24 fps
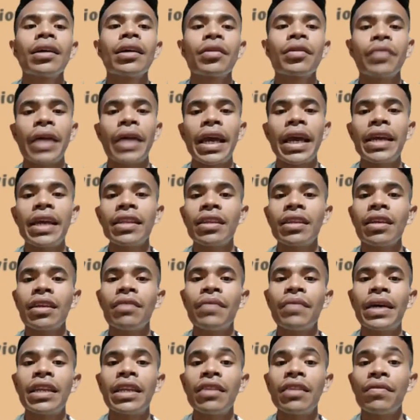
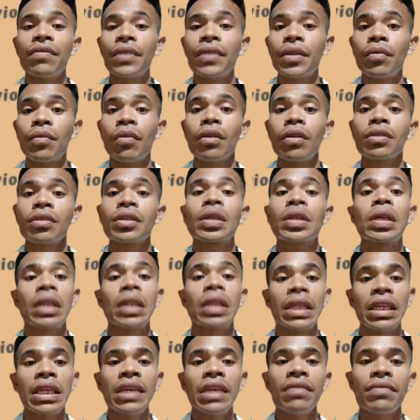created by individuals who
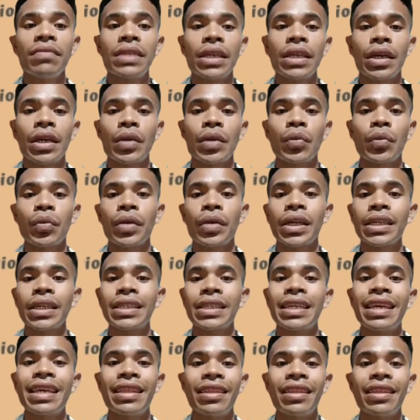lived and
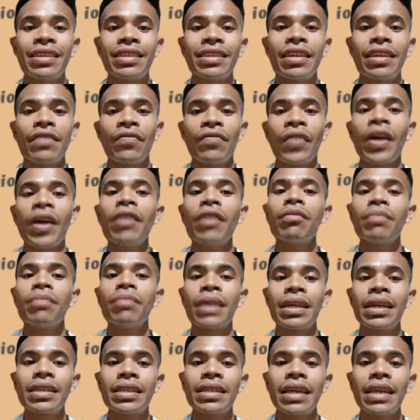worked in this
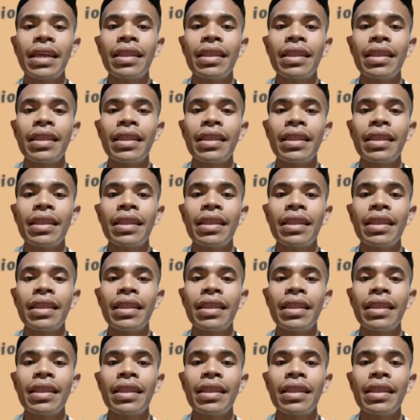environment,